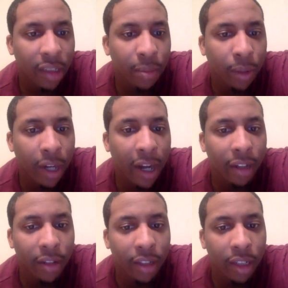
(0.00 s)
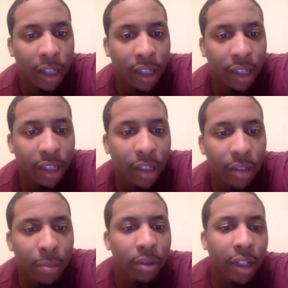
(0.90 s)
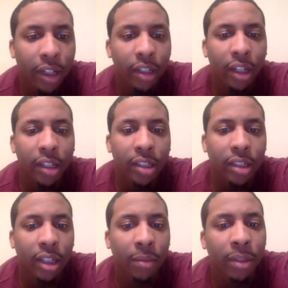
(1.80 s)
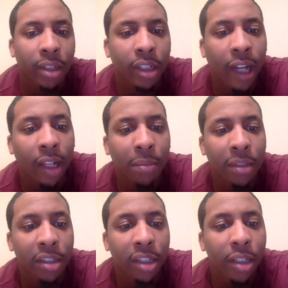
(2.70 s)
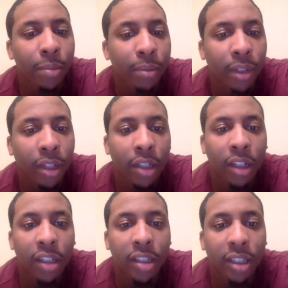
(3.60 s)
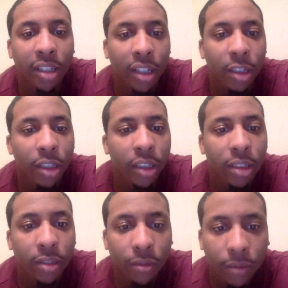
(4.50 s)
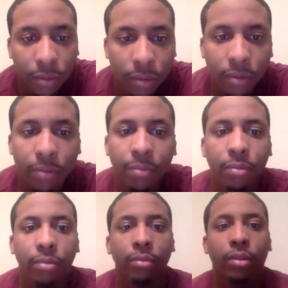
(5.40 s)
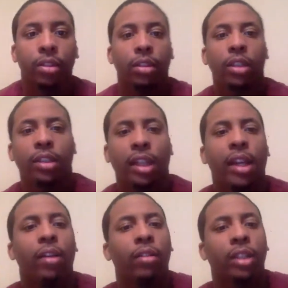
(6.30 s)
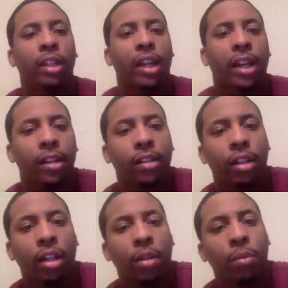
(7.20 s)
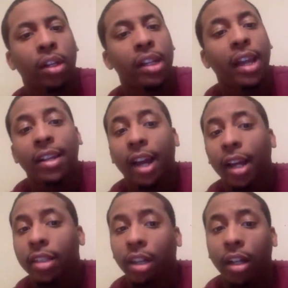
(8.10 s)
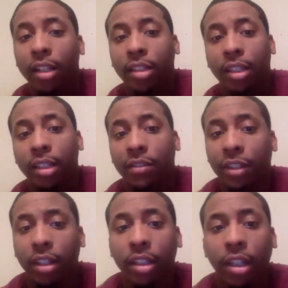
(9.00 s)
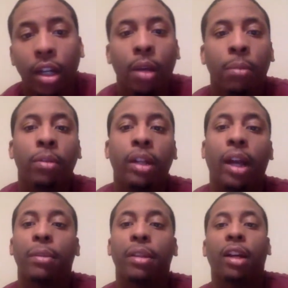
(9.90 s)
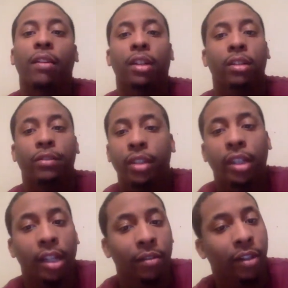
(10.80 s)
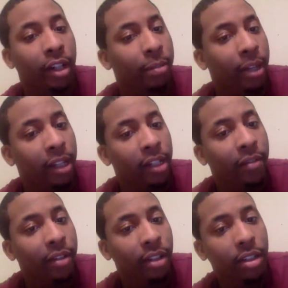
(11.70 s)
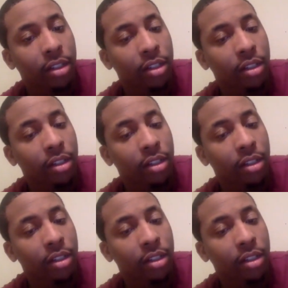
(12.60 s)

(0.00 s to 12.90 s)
more accurate. And I think they're going to build that connection. I mean, Gallup is cheap, 3,600. This cat only had, well, he had 9 targets against Philly, but we got to be careful because Philly had a very bad defense.